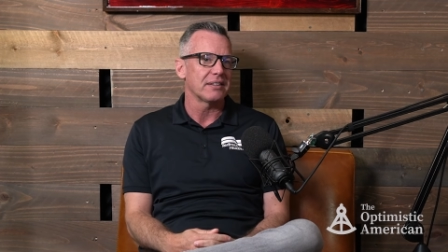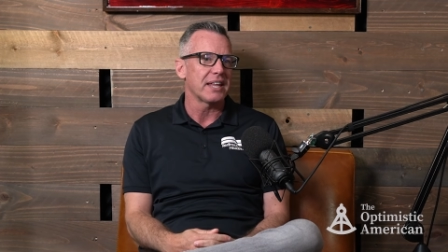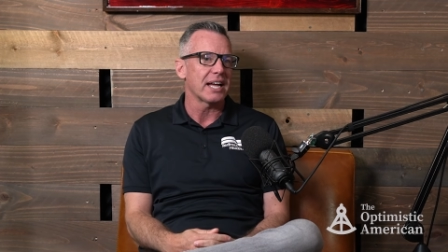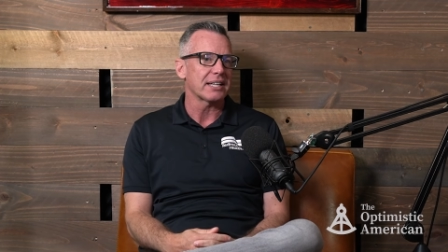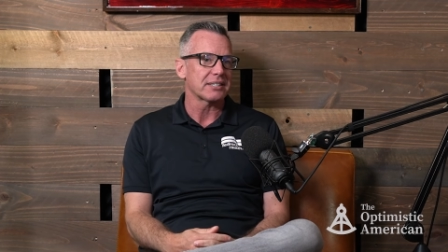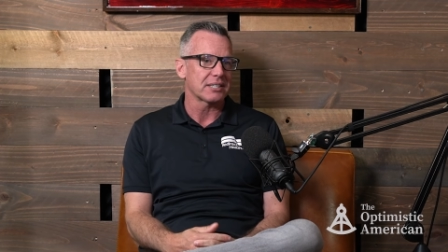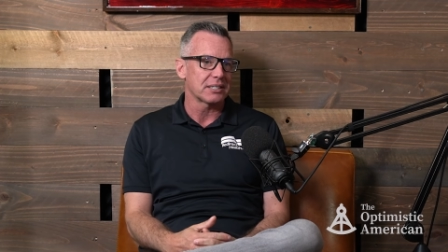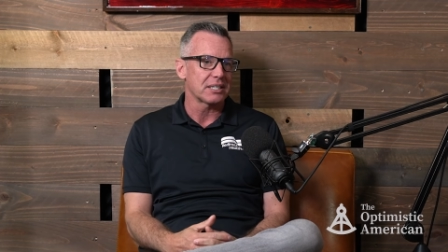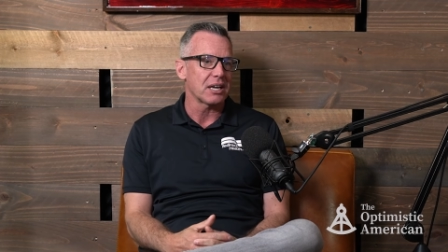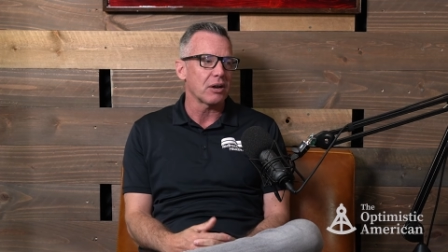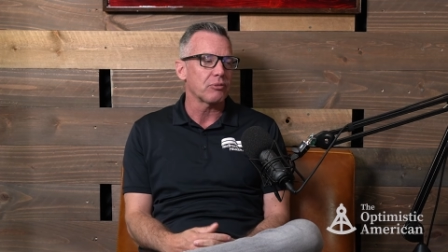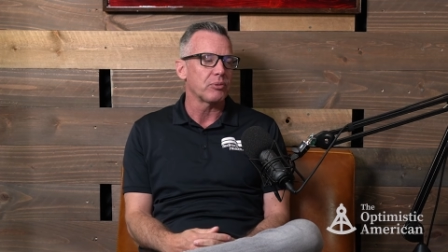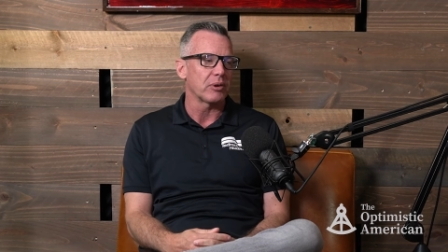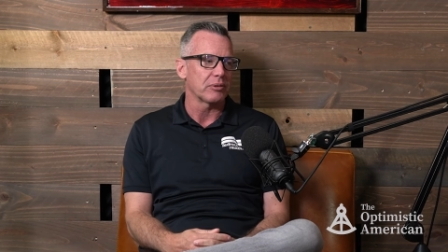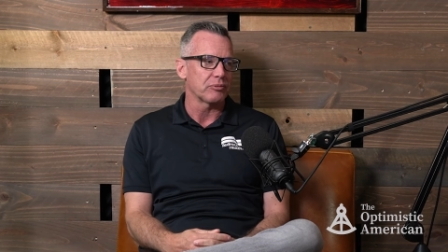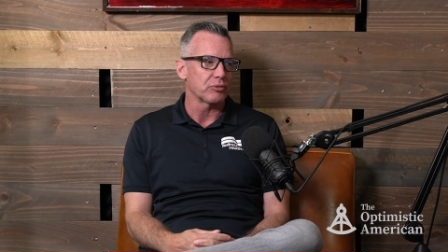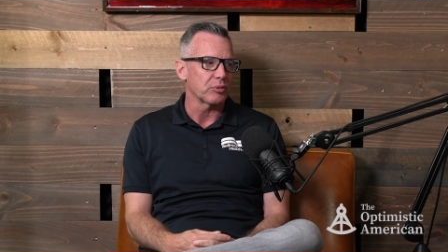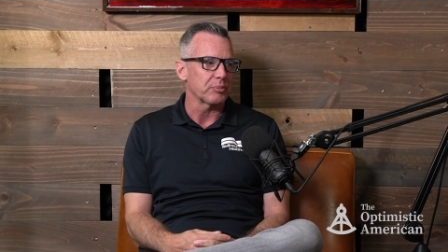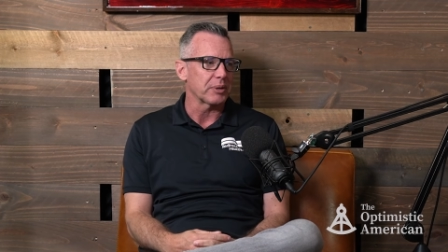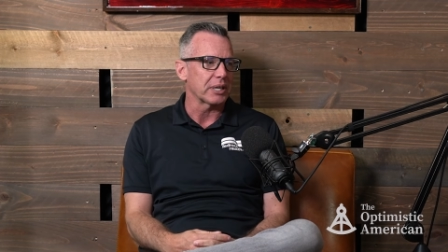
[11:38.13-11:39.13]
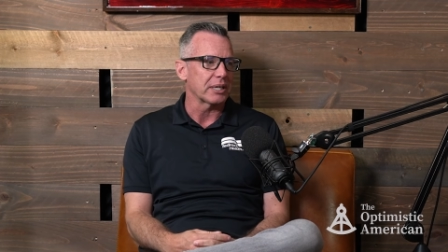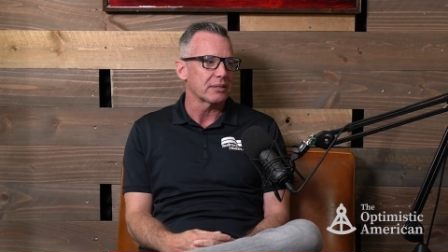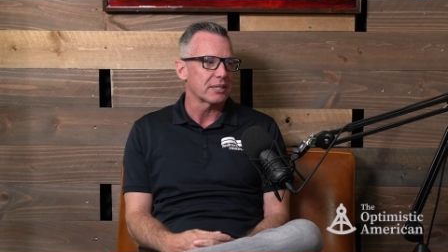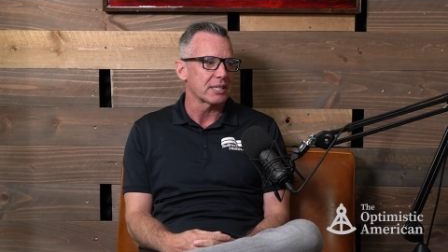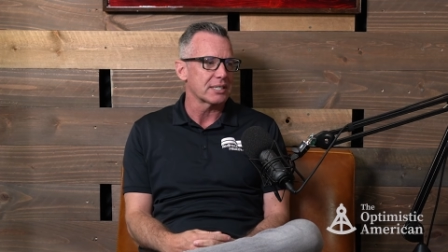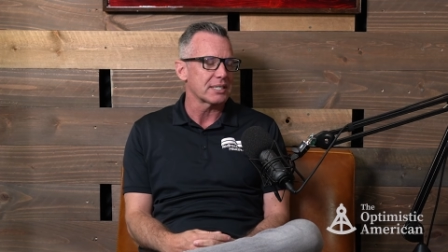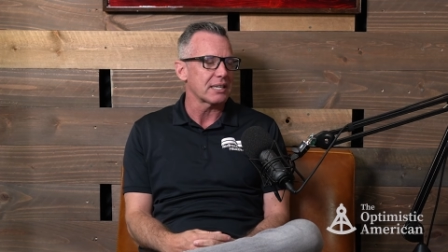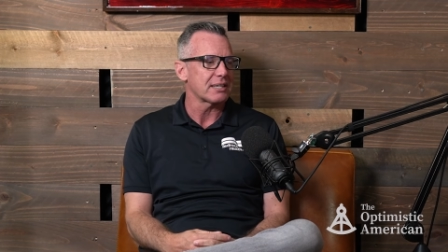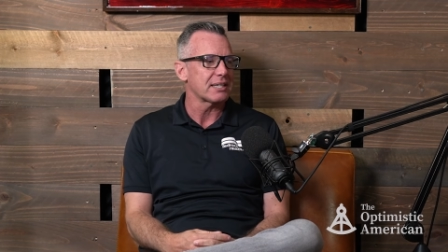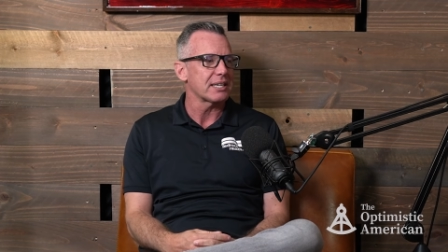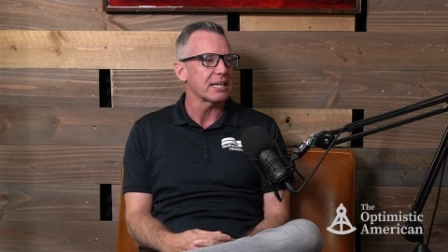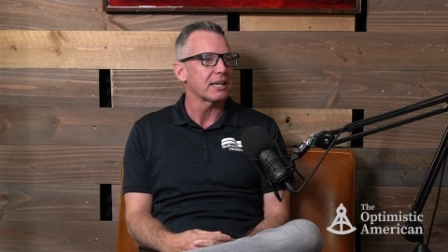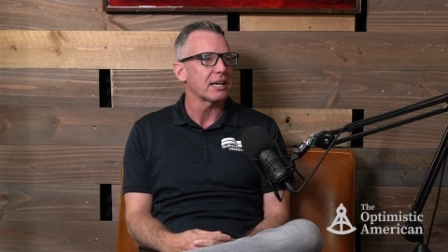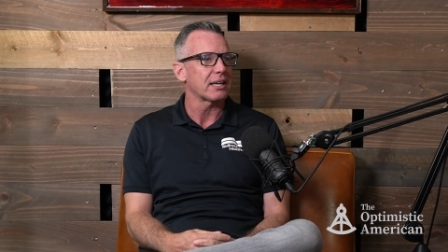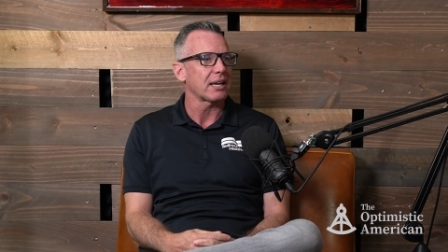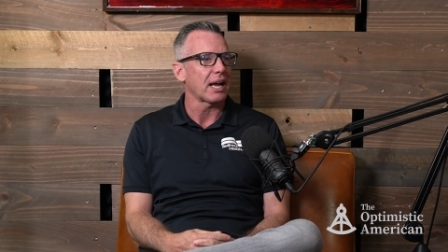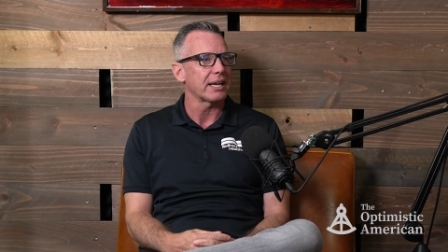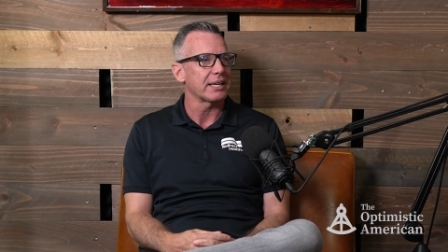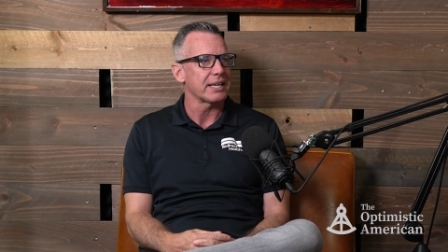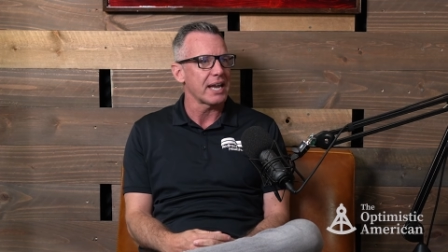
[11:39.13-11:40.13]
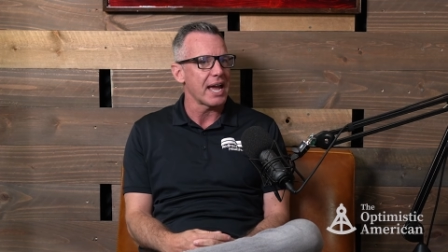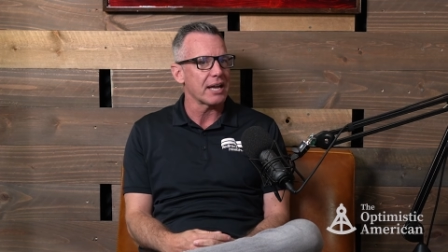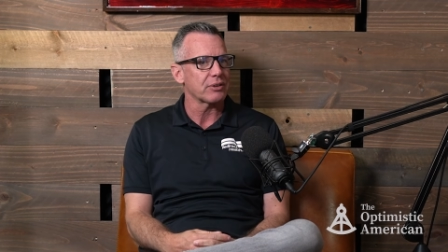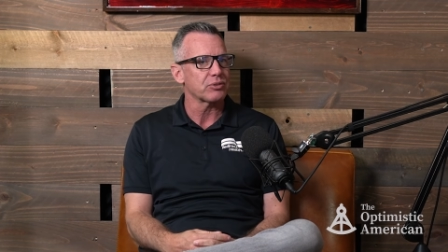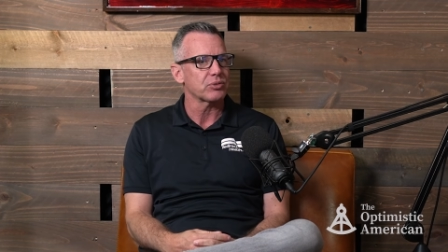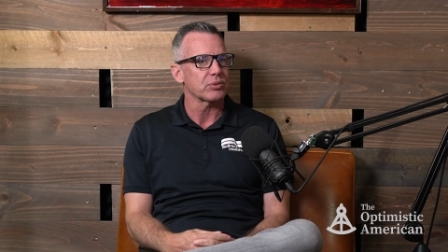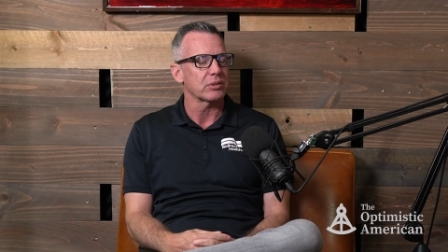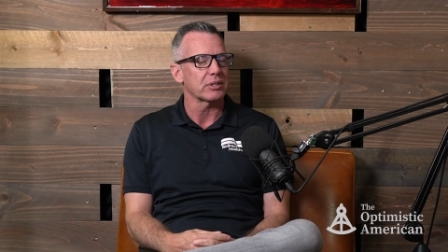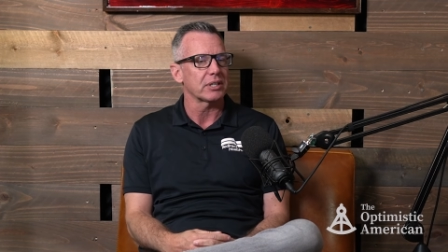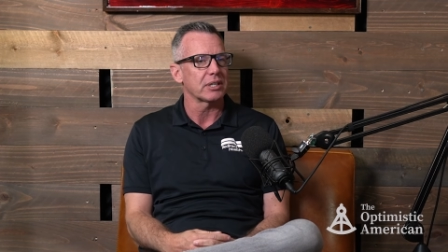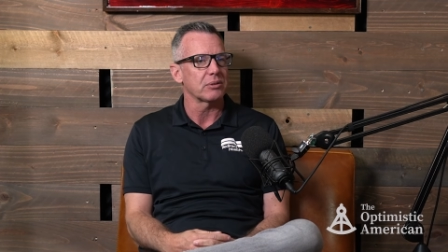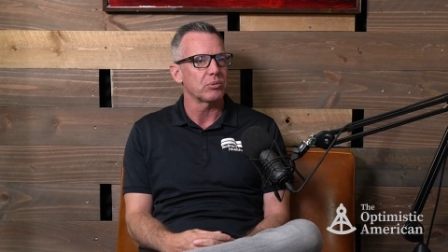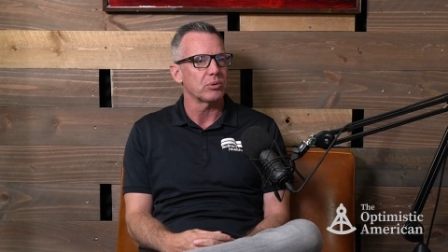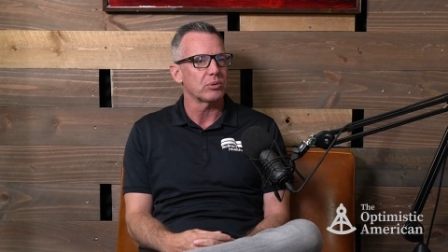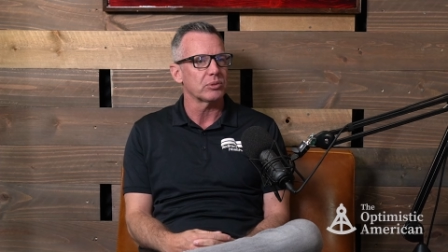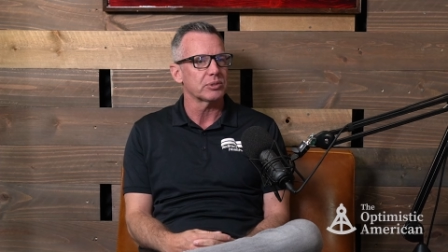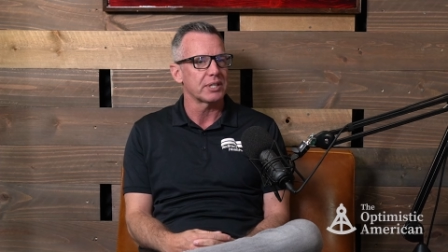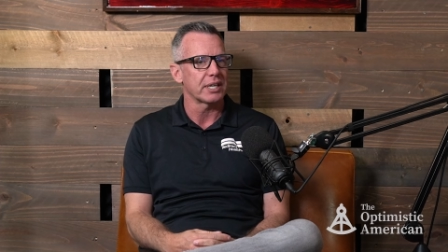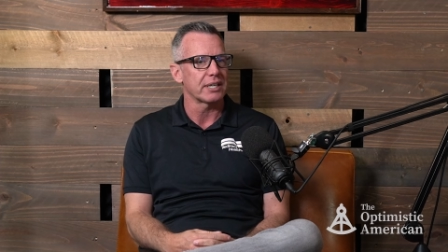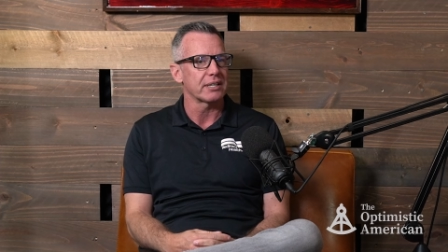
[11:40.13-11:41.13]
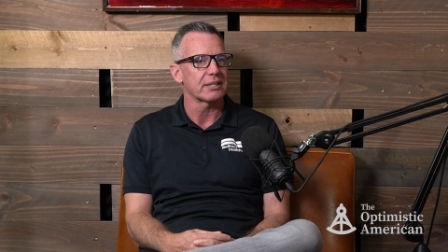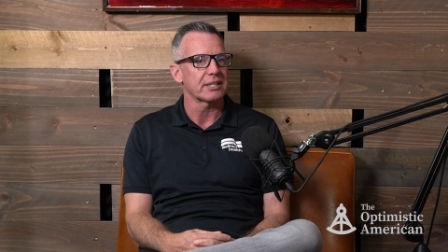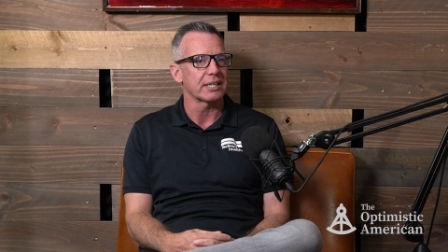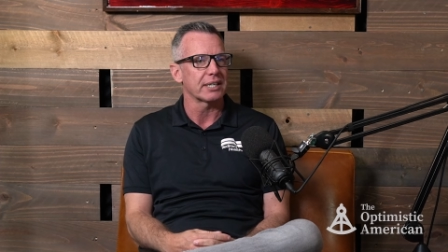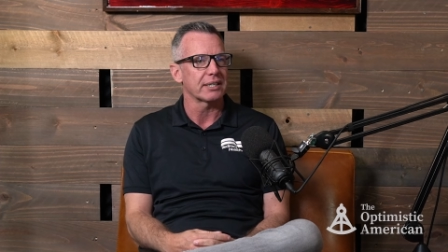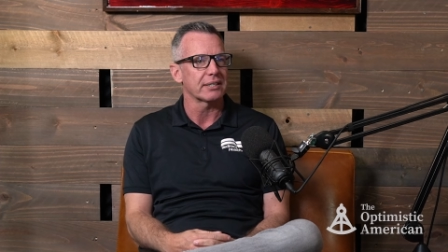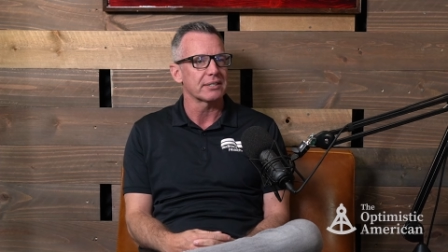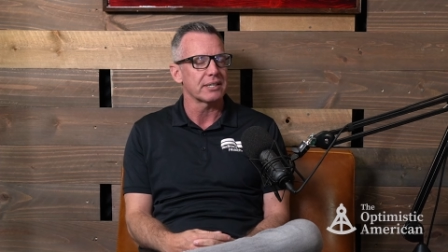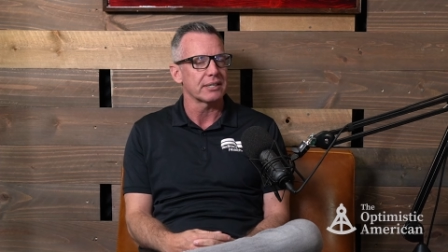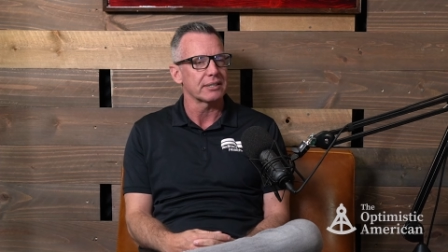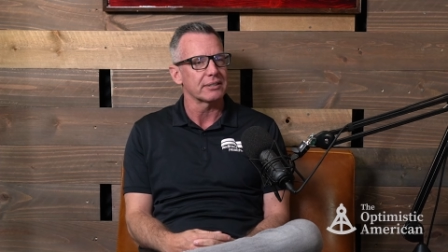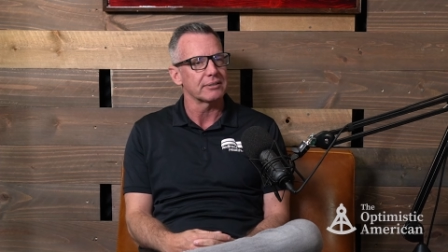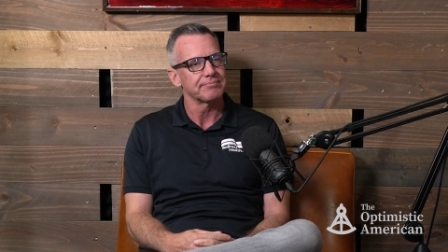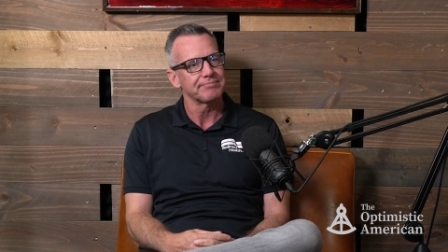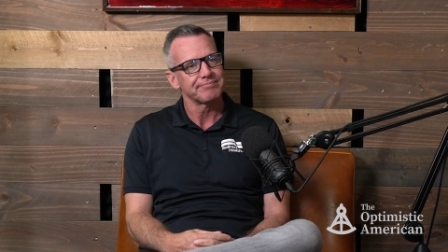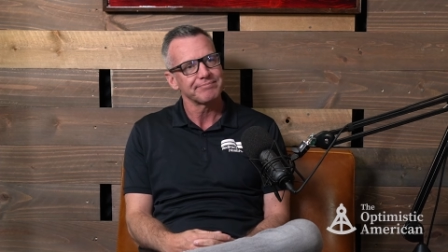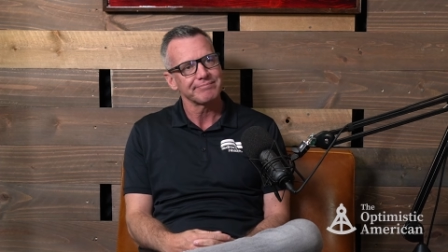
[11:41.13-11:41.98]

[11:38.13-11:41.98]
that's a tough one for me because I think I naturally will say things, and